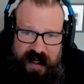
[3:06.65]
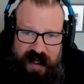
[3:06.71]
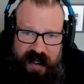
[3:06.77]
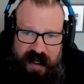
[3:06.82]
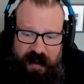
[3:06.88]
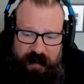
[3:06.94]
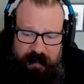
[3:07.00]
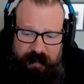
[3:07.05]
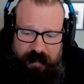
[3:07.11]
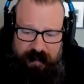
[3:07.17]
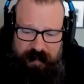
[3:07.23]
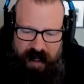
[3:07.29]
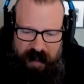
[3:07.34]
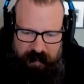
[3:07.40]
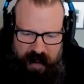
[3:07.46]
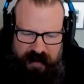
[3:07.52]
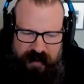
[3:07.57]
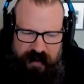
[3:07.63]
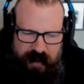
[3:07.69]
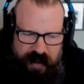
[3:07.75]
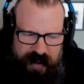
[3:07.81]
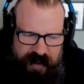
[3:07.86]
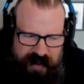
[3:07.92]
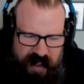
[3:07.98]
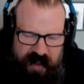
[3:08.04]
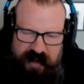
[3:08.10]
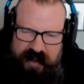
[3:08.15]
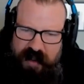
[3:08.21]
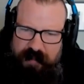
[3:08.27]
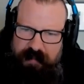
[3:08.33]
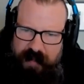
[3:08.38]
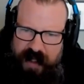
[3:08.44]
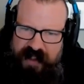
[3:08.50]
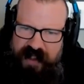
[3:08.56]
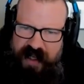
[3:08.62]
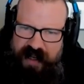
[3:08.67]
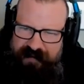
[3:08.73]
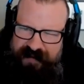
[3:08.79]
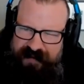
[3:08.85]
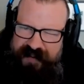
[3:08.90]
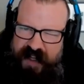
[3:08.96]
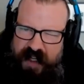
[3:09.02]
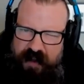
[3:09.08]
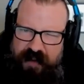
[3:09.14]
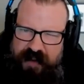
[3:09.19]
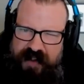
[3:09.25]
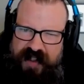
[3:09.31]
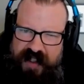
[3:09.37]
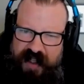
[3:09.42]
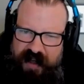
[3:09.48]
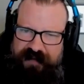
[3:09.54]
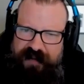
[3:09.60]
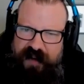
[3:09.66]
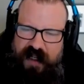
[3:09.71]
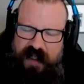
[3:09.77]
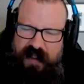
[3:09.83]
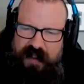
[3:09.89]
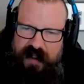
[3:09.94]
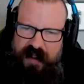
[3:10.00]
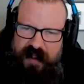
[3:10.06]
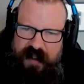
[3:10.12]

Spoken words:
But I'm also going to say it feels different